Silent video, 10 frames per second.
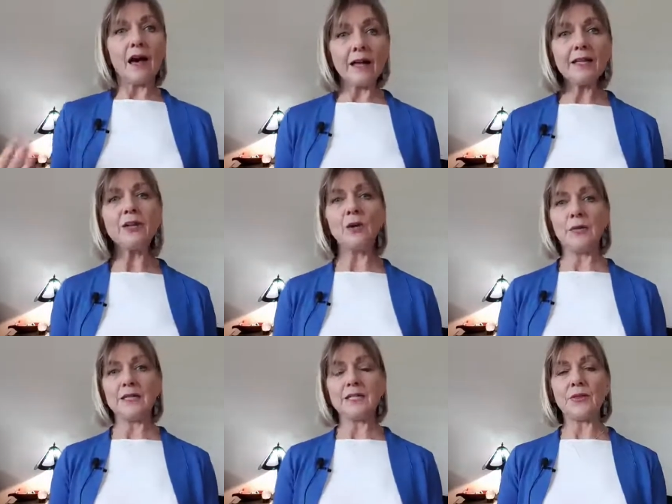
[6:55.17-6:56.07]
I go
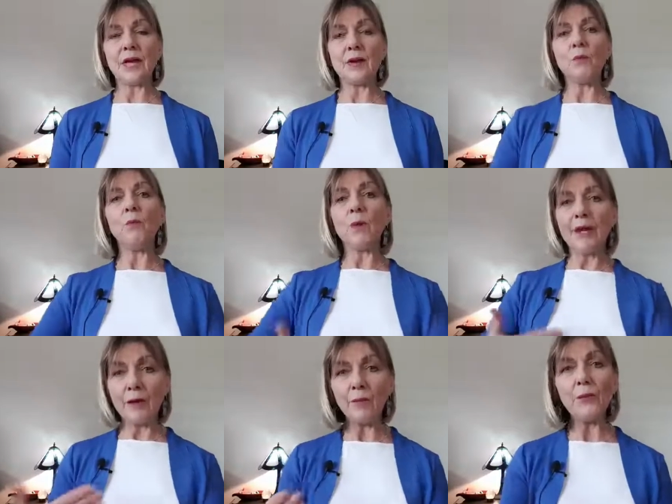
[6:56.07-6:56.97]
into that
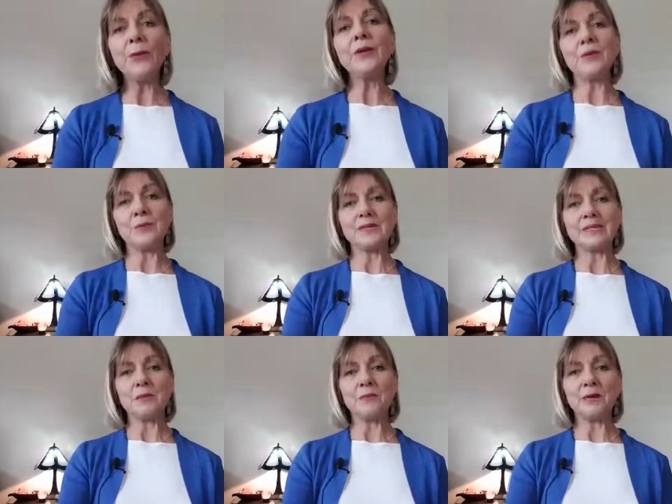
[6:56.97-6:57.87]
when I'm working with
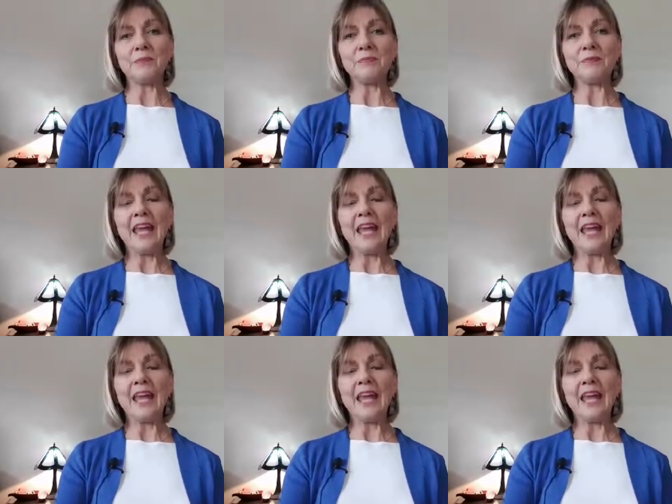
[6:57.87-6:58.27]
someone.